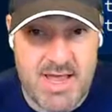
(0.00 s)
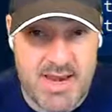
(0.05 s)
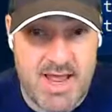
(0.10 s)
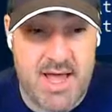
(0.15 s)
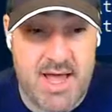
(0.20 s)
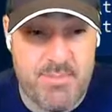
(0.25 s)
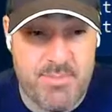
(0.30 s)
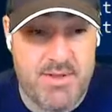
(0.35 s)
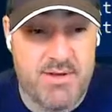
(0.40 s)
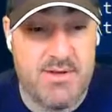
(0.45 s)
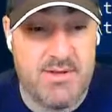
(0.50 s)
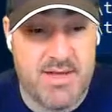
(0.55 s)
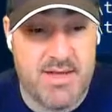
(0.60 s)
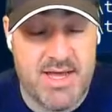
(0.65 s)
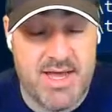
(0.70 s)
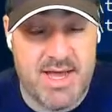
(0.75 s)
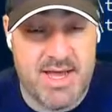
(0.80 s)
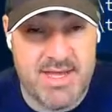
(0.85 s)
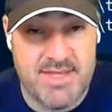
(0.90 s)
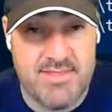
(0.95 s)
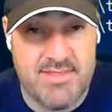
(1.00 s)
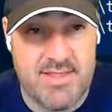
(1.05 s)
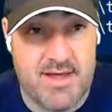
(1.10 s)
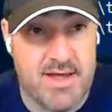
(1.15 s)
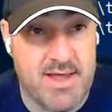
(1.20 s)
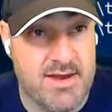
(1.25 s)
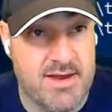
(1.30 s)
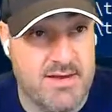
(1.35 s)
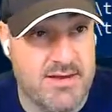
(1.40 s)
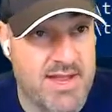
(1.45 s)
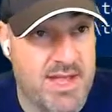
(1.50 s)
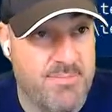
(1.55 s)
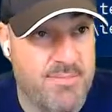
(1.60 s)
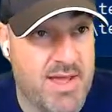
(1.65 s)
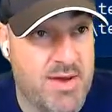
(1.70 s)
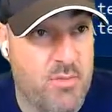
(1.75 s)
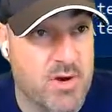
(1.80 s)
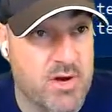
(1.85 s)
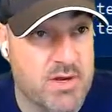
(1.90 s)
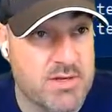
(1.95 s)
happen in that air-gapped
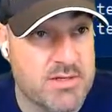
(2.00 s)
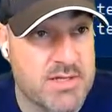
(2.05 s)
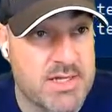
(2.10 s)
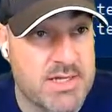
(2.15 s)
network.